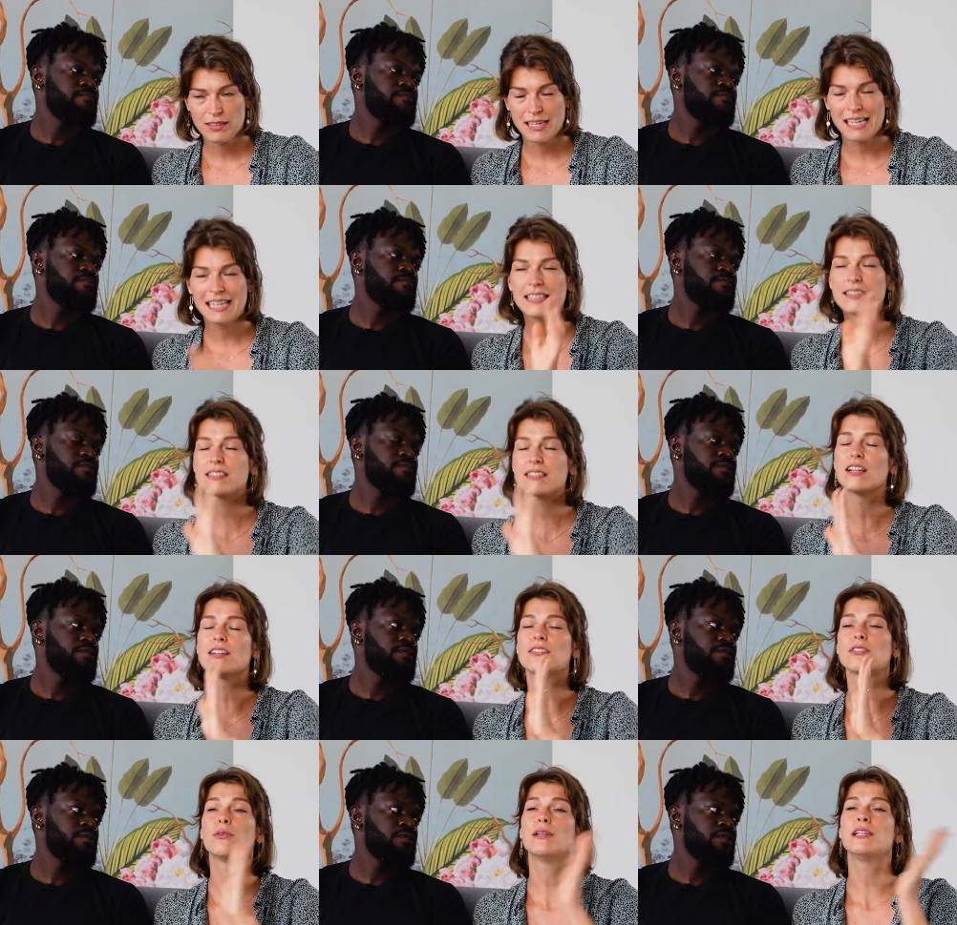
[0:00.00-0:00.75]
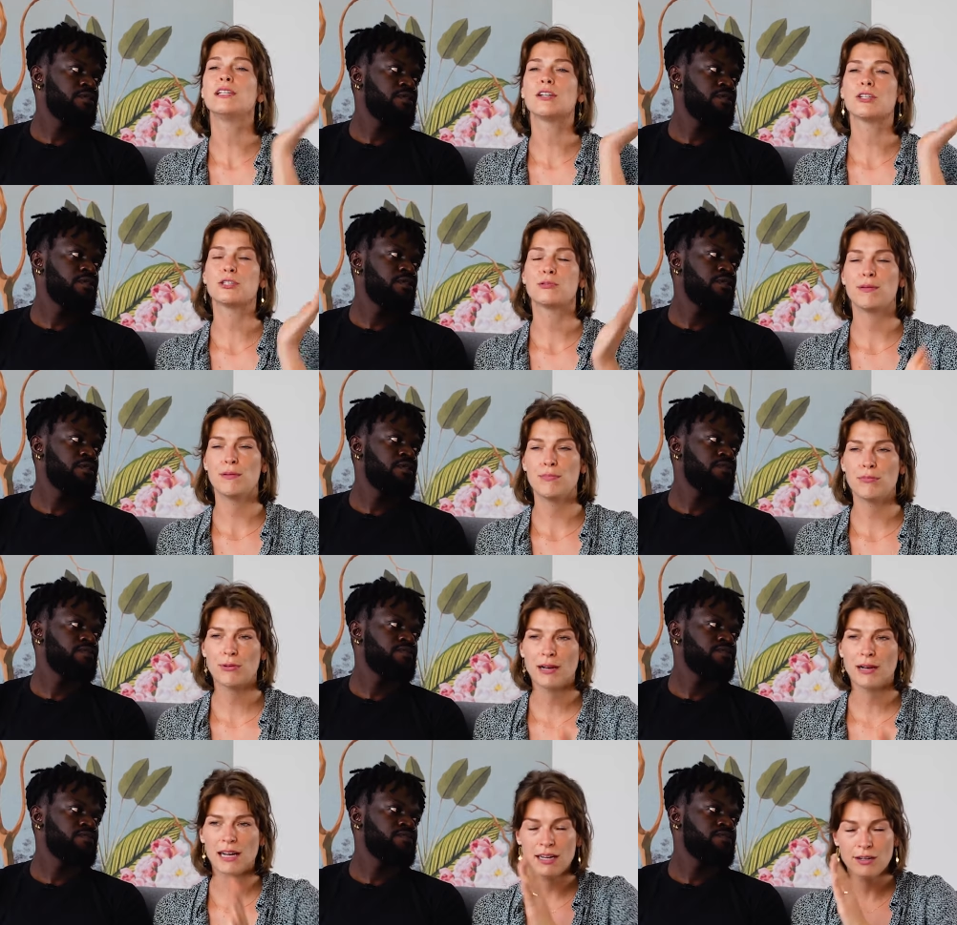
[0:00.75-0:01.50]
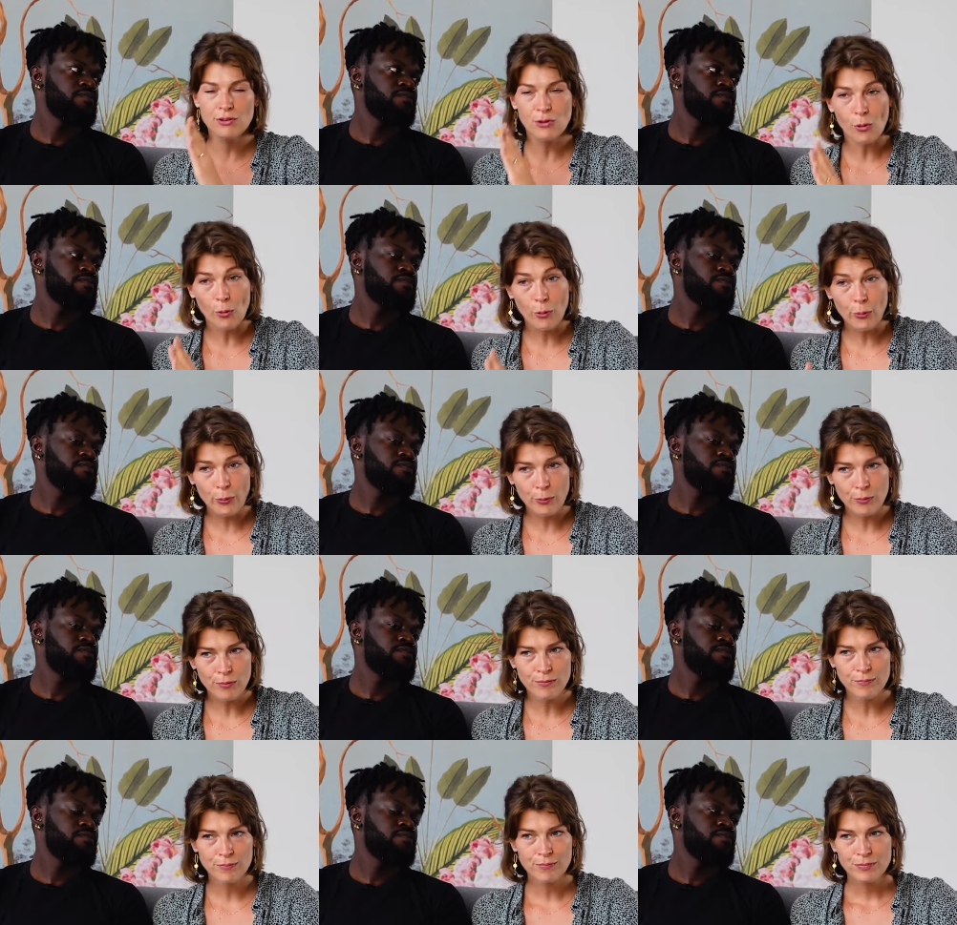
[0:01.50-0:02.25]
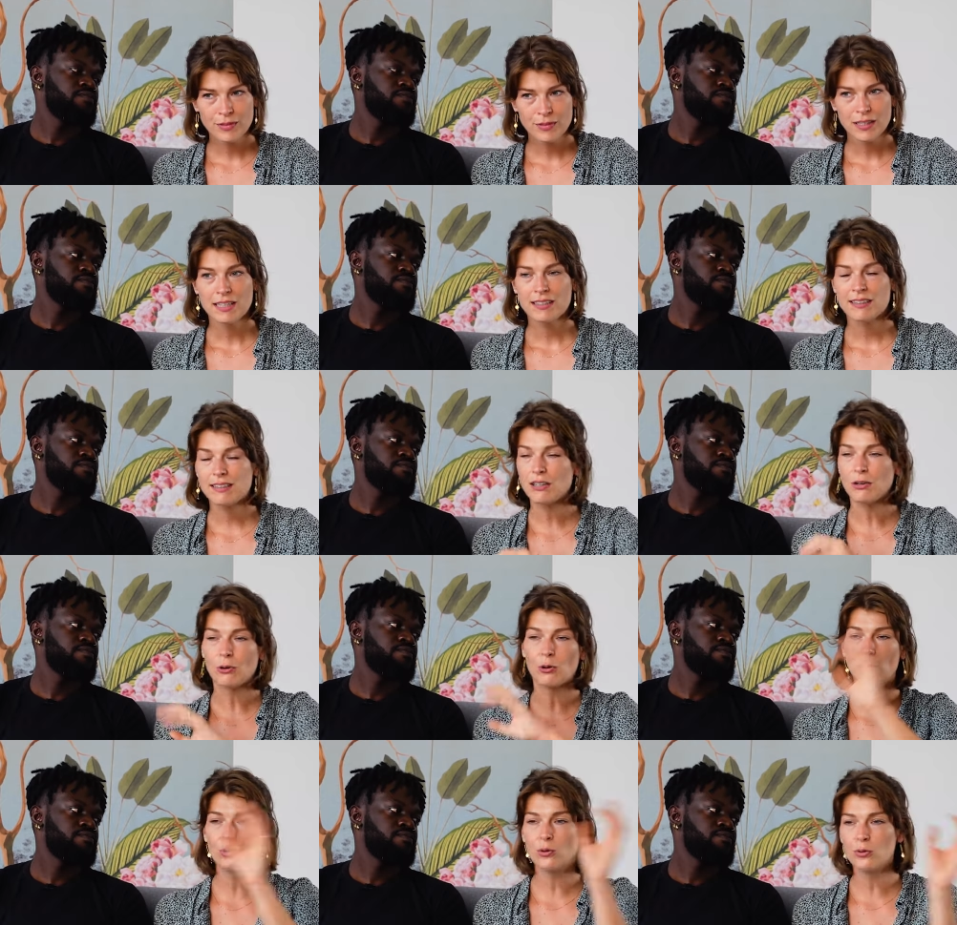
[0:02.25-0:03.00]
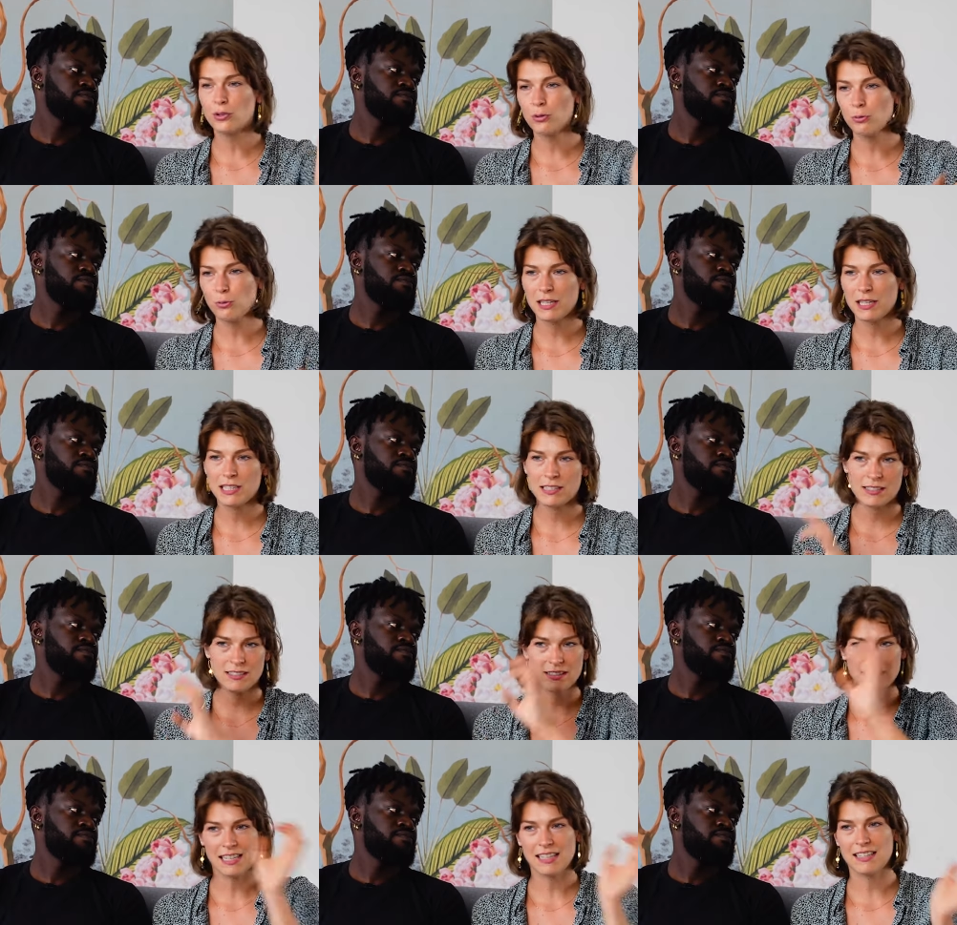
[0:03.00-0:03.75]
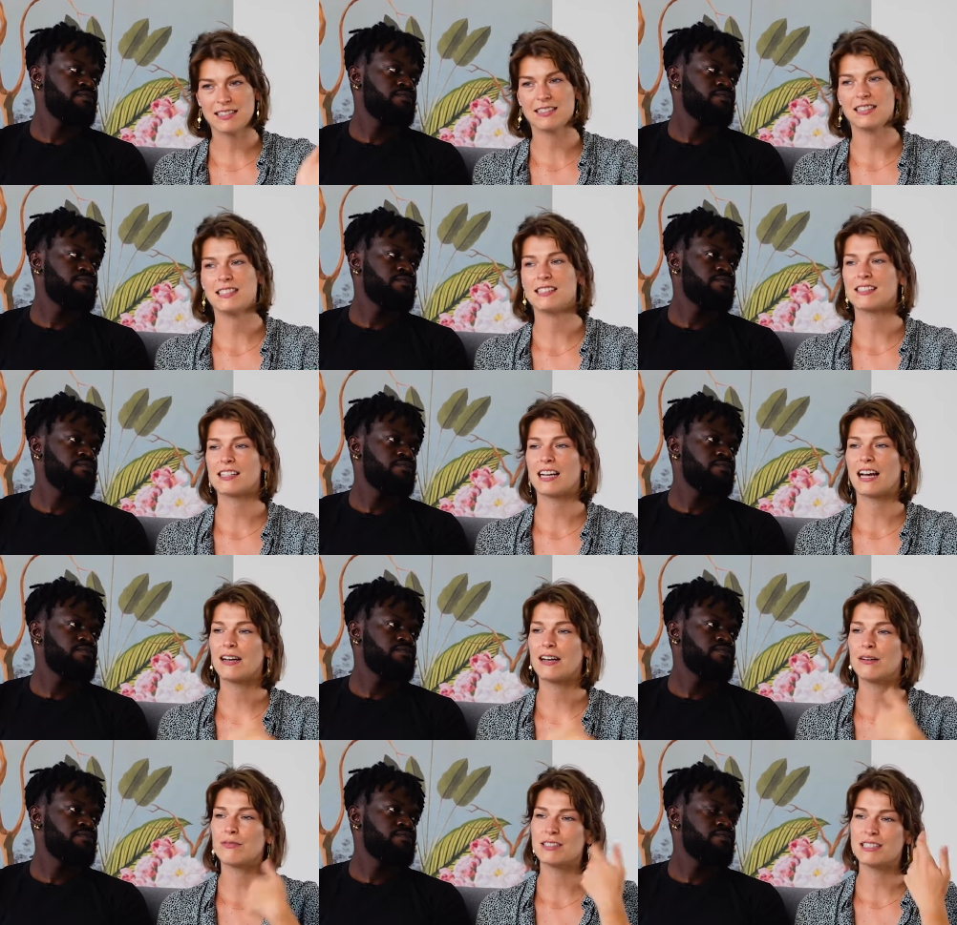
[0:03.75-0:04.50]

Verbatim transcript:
Speaker 1: And it's not only Dutch people I know. The whole the West has this kind of